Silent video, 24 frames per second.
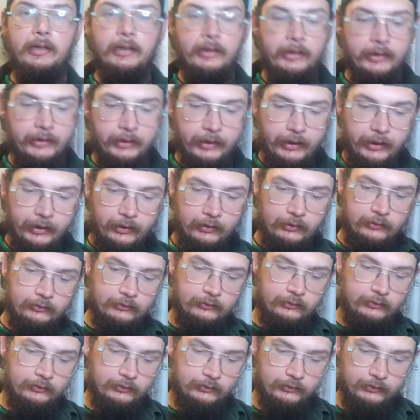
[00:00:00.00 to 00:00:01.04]
Now,
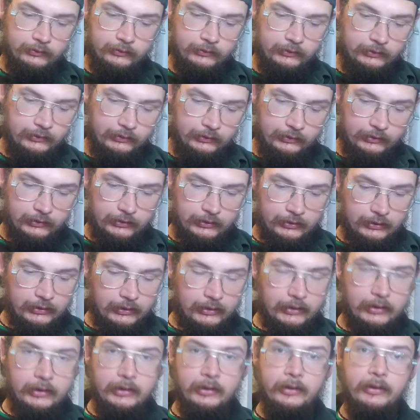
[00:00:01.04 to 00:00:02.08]

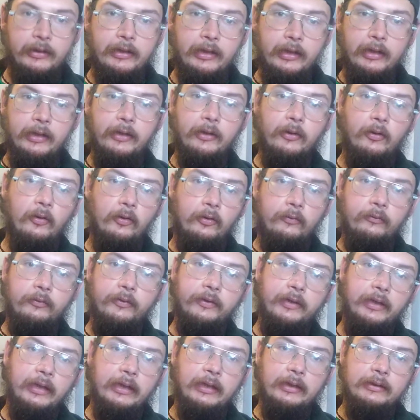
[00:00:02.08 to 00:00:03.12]
to kind of go over
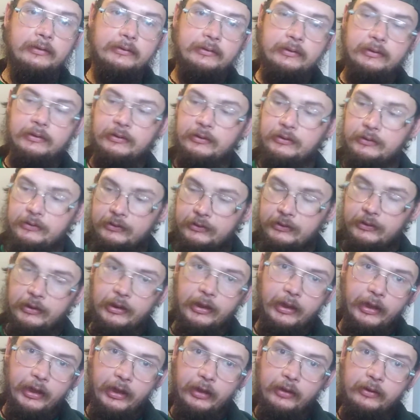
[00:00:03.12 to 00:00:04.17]
these.
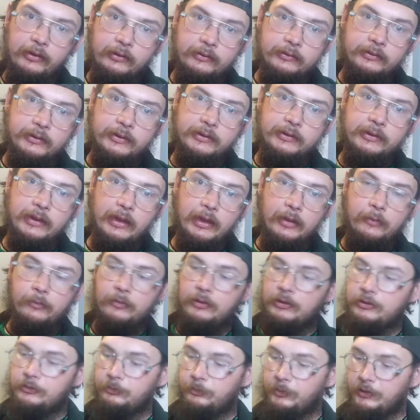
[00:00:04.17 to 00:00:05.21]
I ain't used this guy
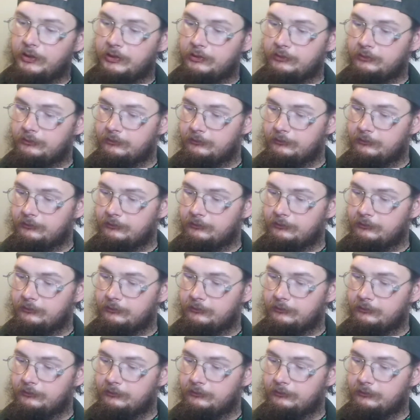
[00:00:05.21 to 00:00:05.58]
much, but